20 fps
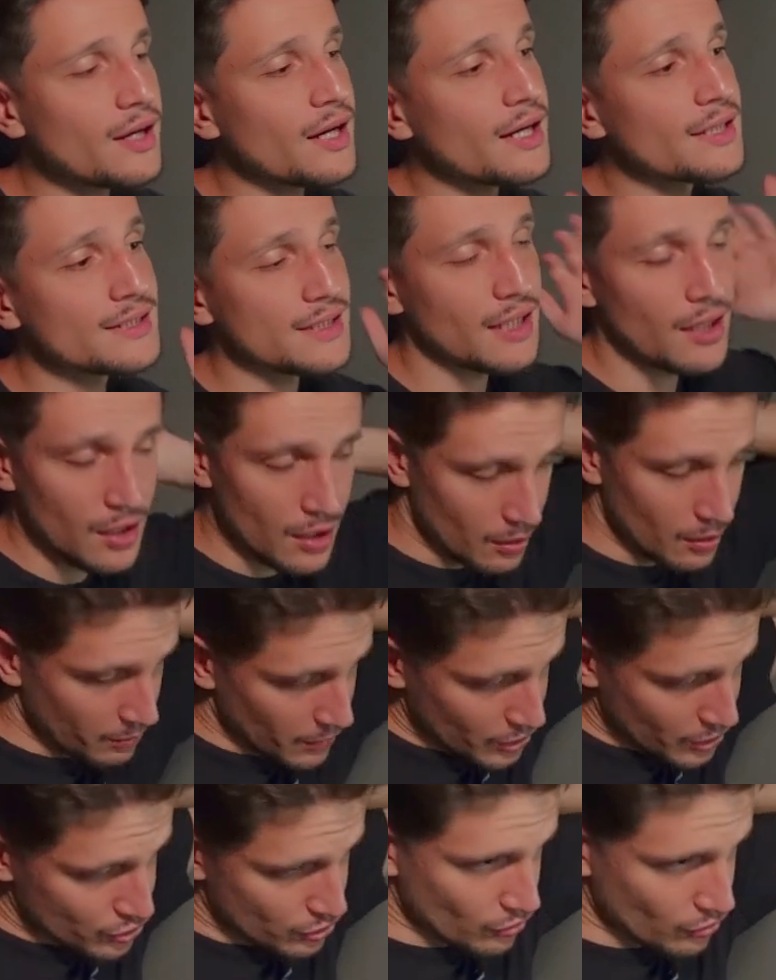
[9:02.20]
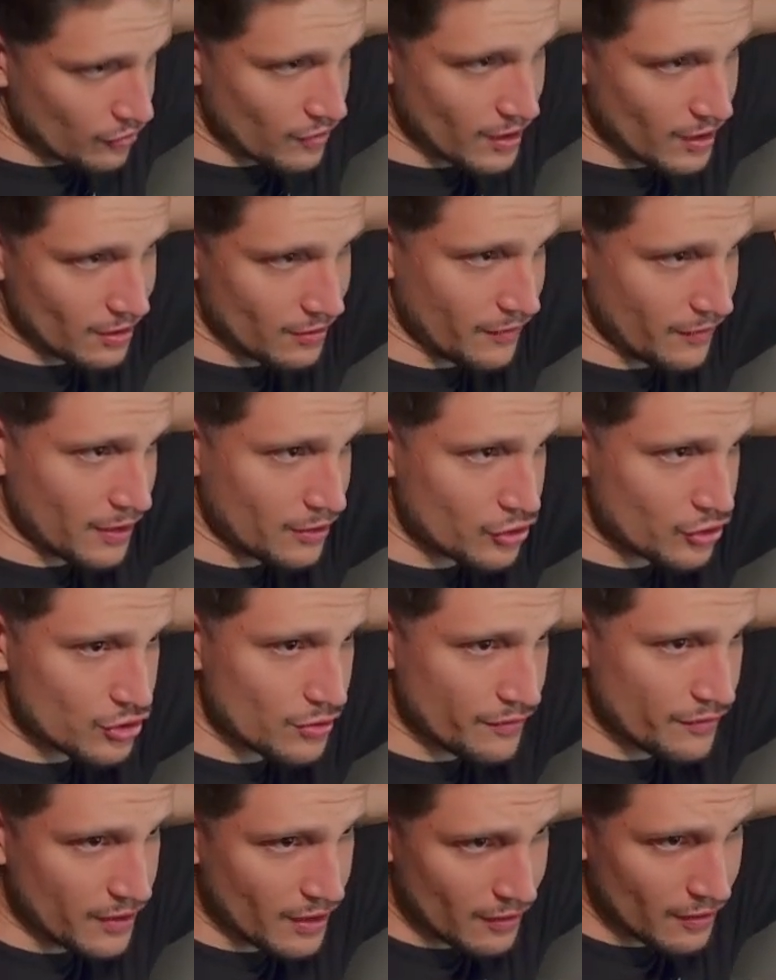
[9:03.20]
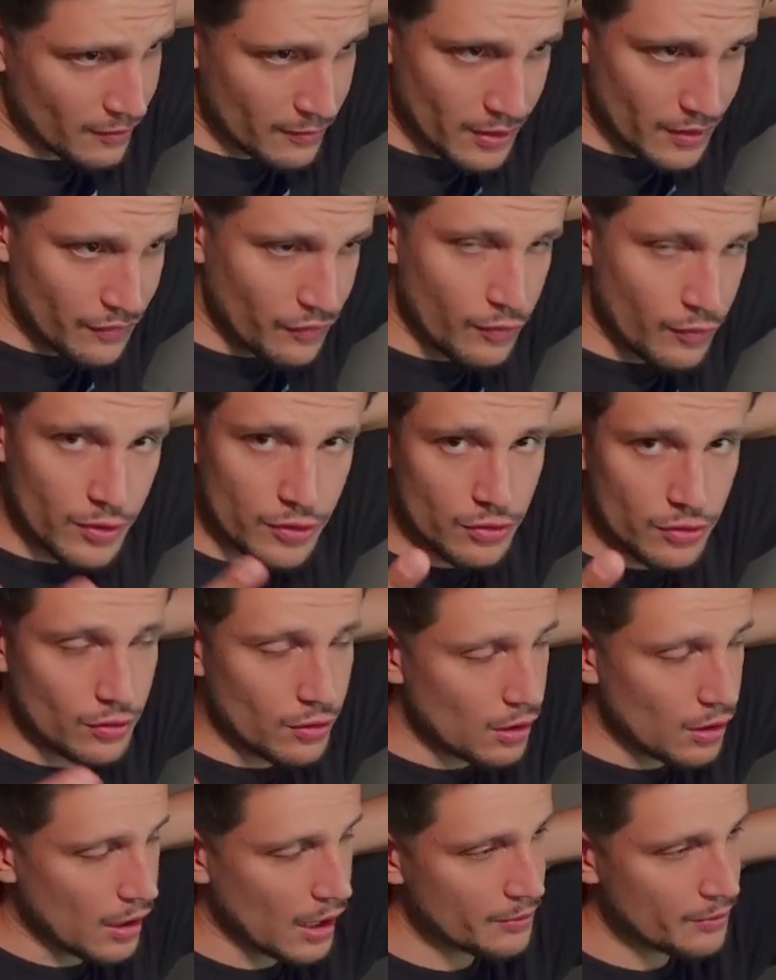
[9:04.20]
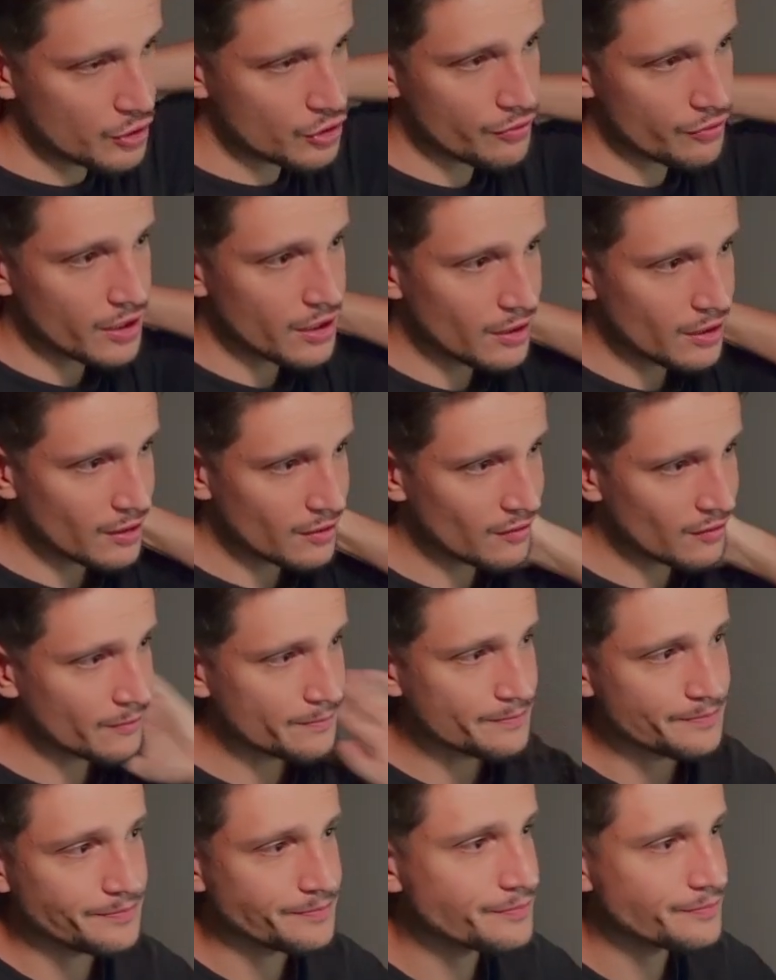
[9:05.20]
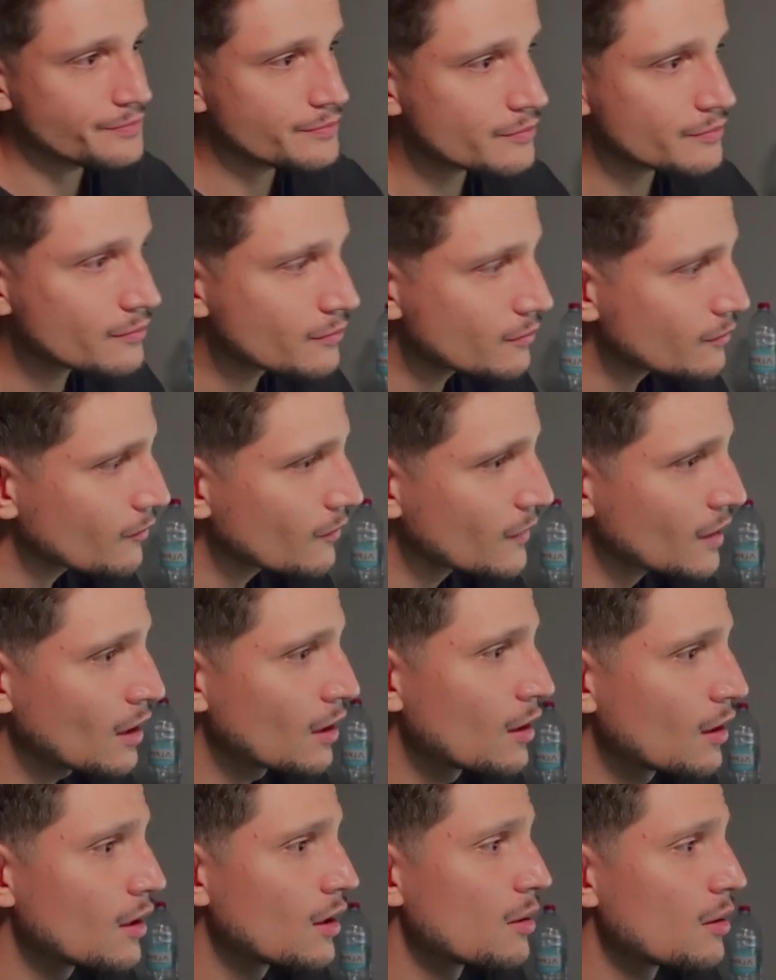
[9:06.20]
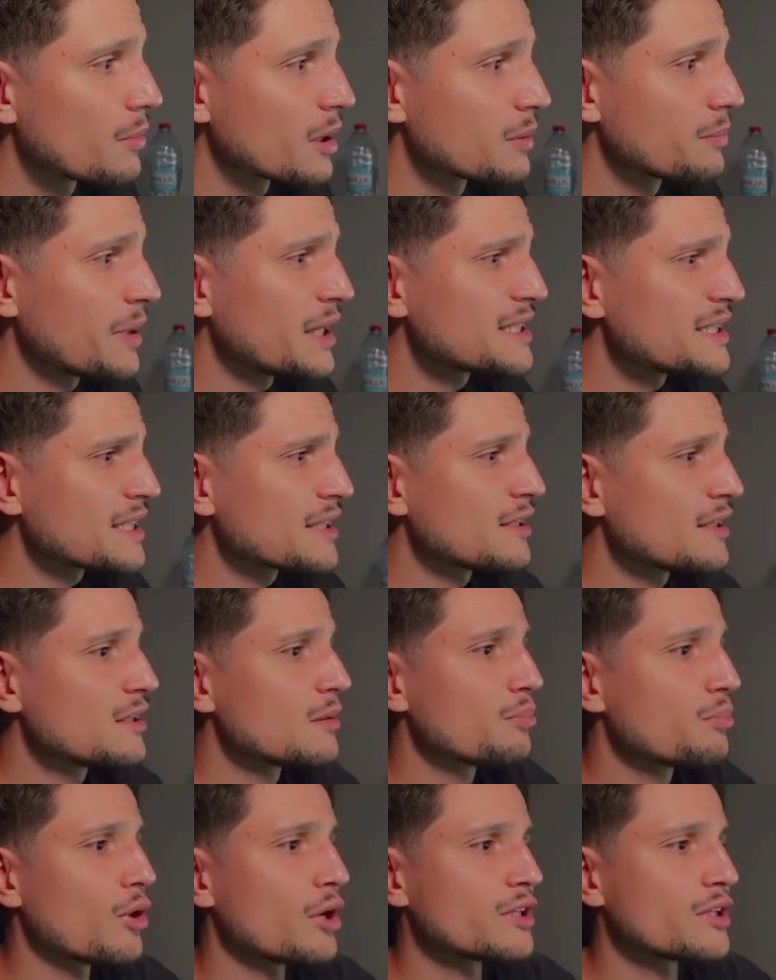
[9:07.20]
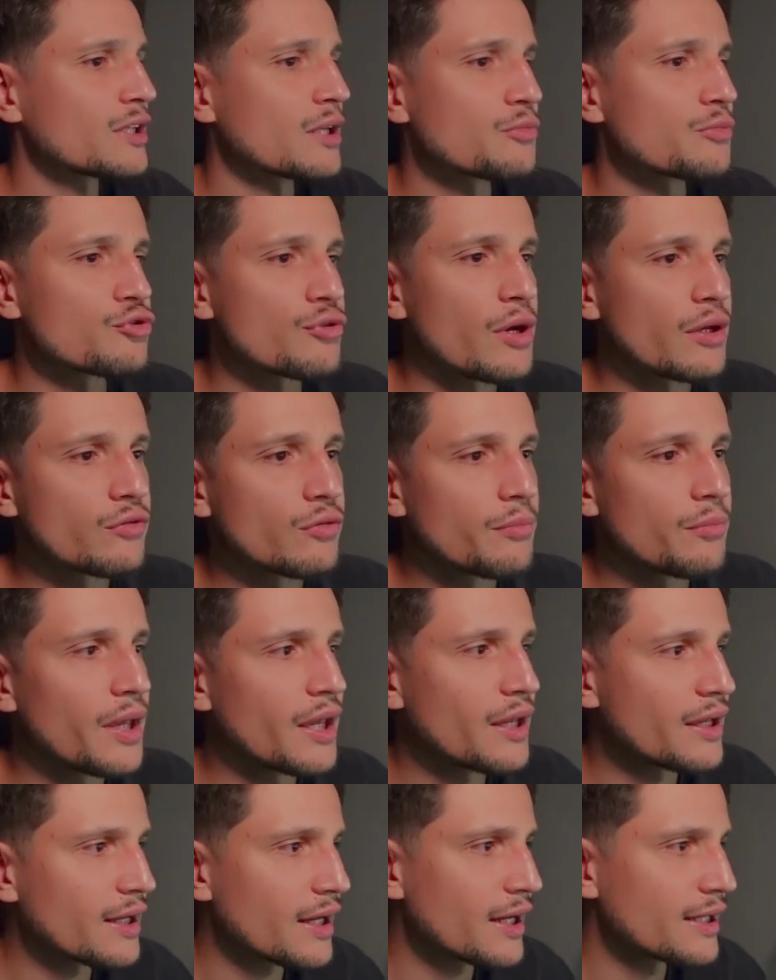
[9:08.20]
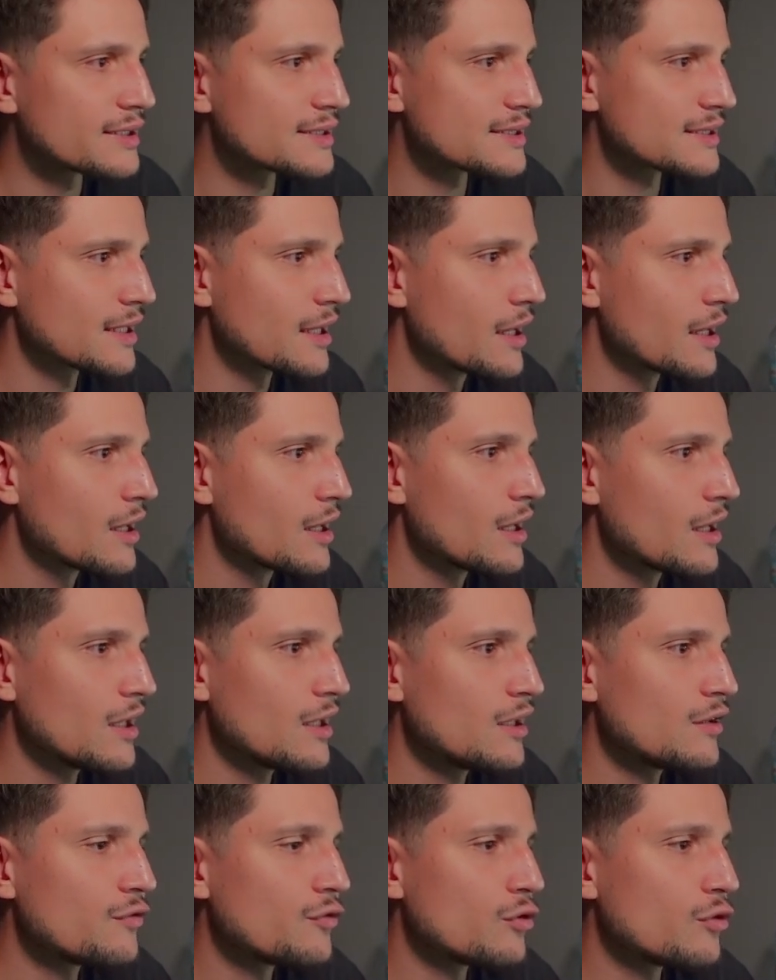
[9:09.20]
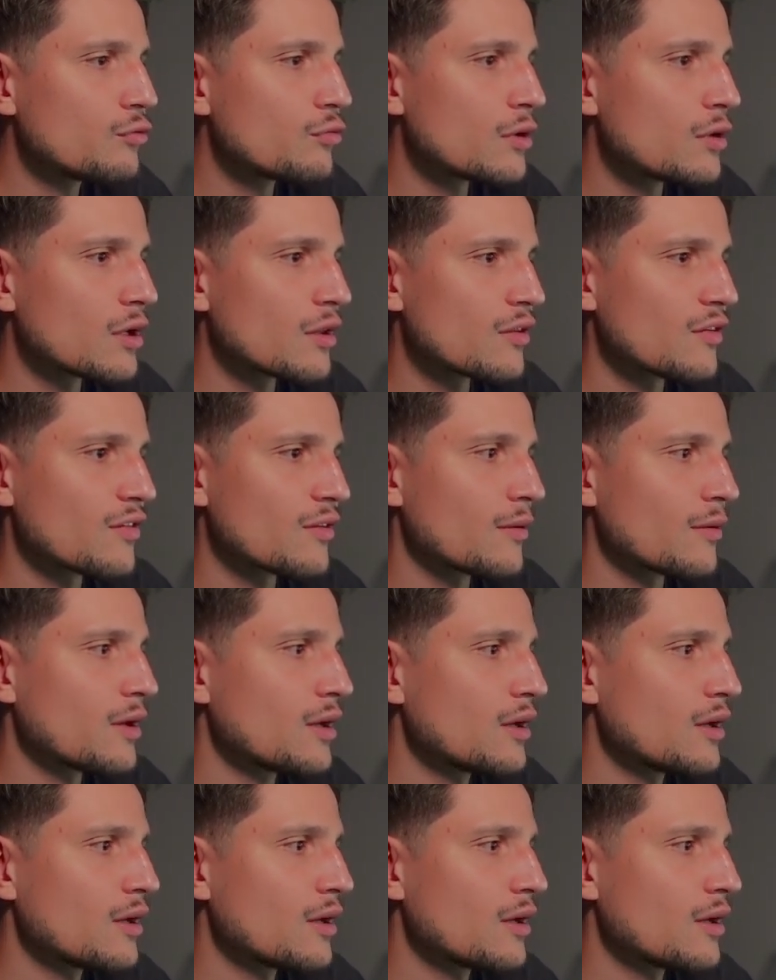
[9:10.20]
guys. Make sure to take advantage of that if you want to know how I'm trading it. But basically, the point that I'm trying to make, guys, if you want,